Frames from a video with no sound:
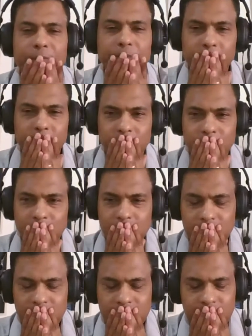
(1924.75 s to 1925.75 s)

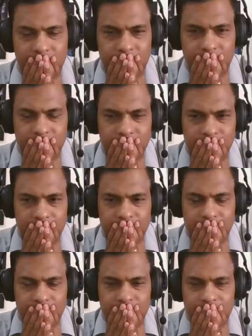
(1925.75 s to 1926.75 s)

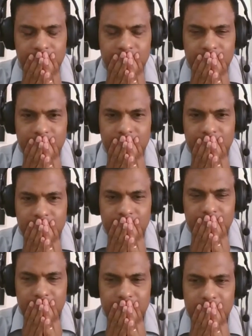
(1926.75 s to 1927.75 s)

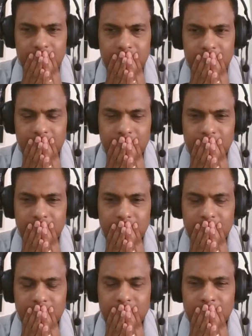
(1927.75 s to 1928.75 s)
[no speech]